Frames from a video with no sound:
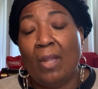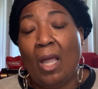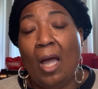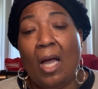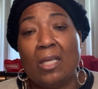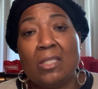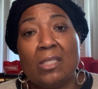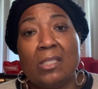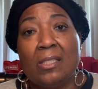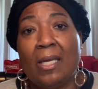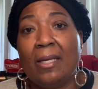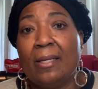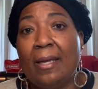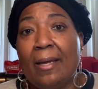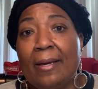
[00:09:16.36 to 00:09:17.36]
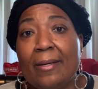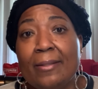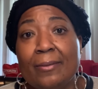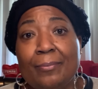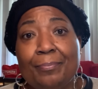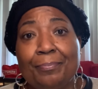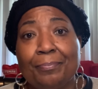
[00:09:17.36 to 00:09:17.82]
I just sat
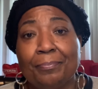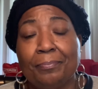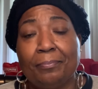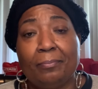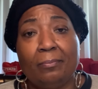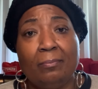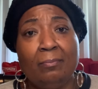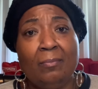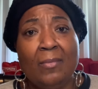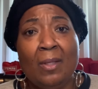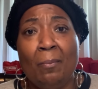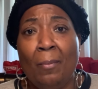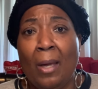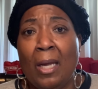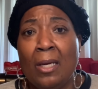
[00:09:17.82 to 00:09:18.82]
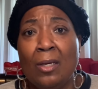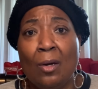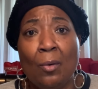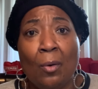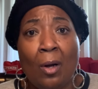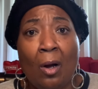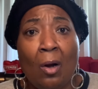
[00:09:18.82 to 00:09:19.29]
down, made
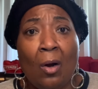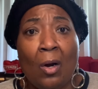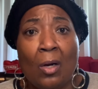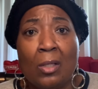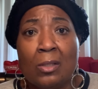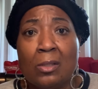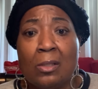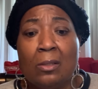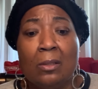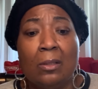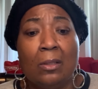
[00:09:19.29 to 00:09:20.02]
note cards,